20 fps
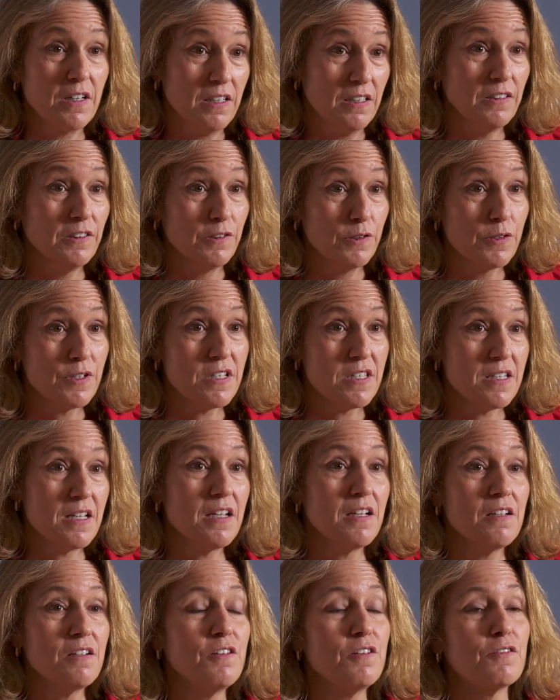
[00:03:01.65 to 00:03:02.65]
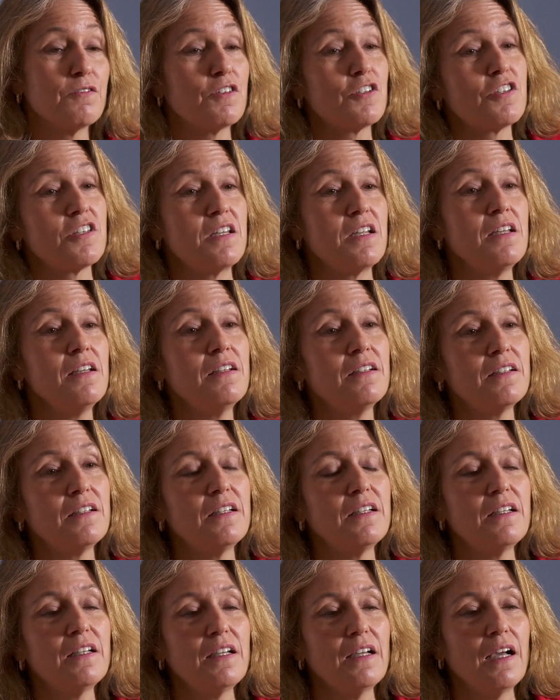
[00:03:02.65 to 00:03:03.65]
at Illinois State University.
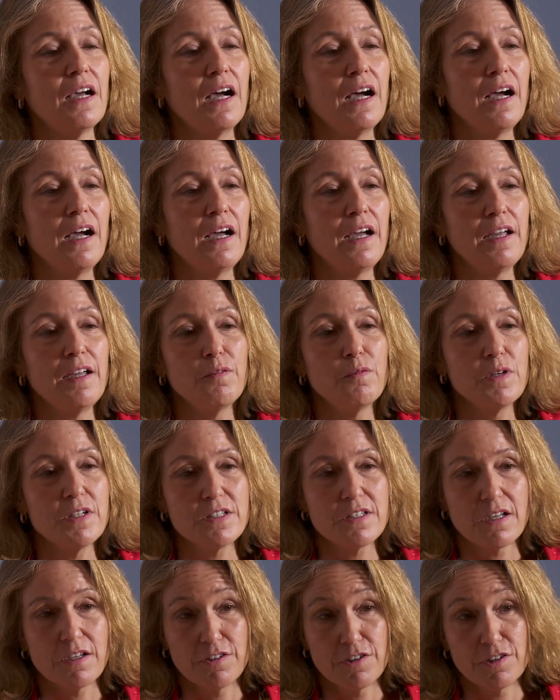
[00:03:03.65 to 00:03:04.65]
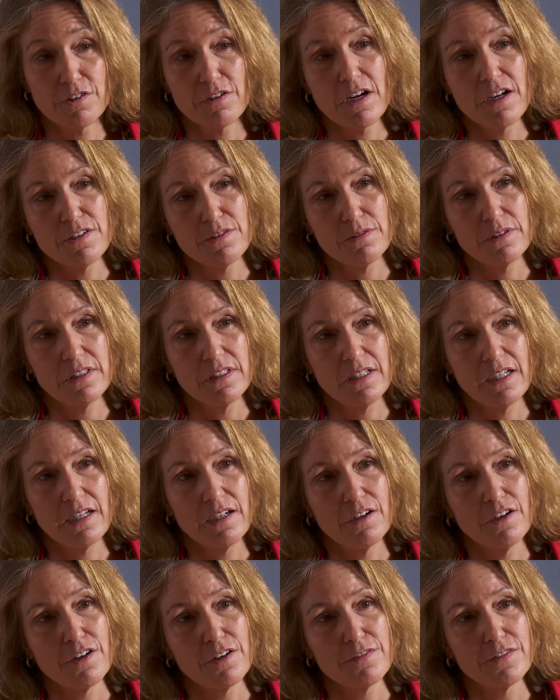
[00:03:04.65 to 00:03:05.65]
I went to undergraduate
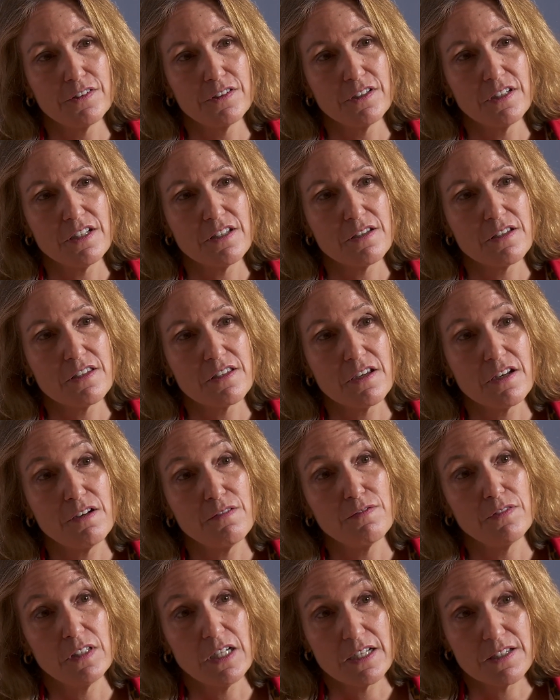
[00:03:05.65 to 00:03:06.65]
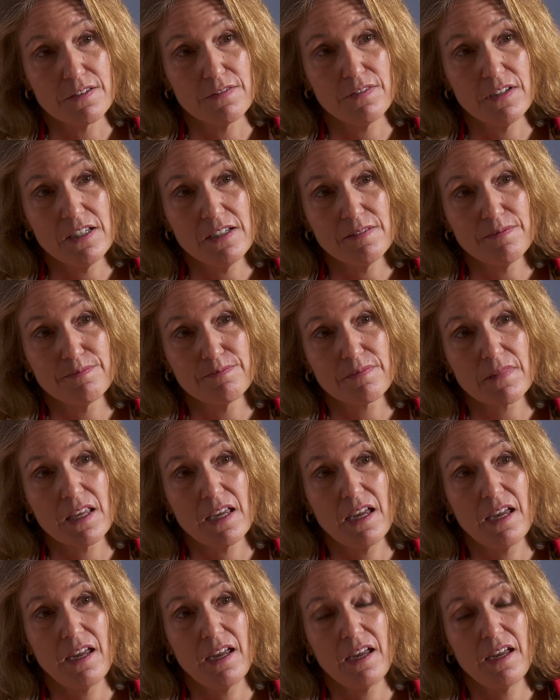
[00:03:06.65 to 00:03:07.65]
at Harvard and studied philosophy,
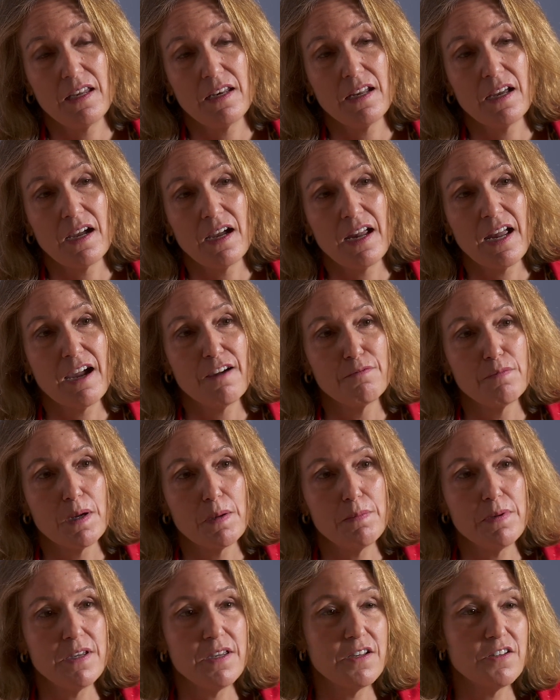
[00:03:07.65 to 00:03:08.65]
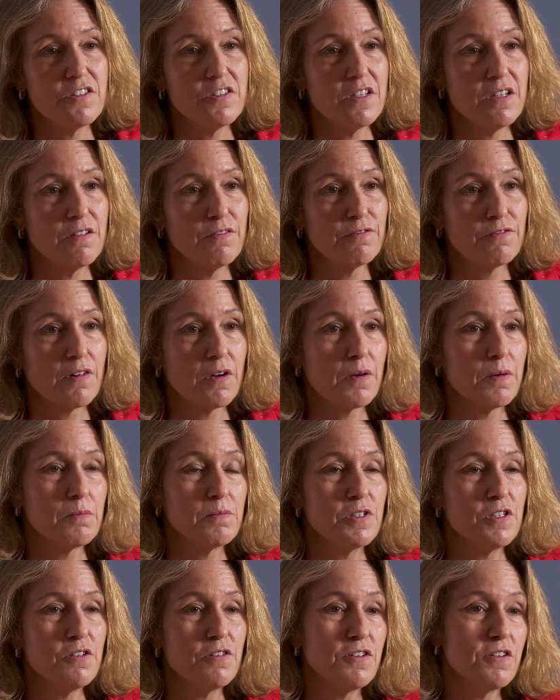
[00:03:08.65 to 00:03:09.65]
and I have my PhD
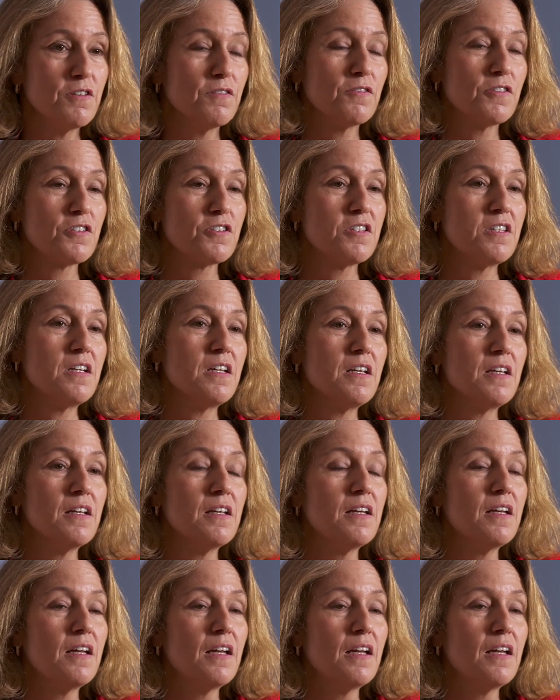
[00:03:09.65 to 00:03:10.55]
from Duke University.